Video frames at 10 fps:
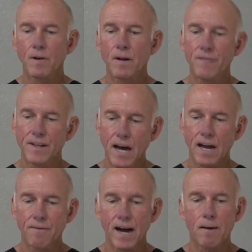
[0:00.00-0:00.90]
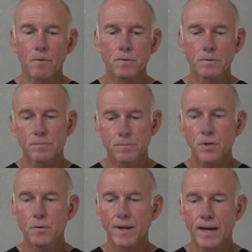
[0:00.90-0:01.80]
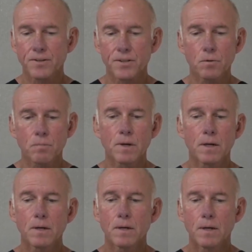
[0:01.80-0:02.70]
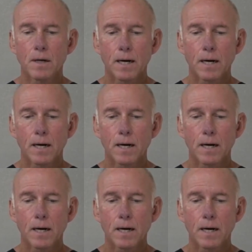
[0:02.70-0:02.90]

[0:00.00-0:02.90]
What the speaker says: removal of the non-viable tooth, I assume.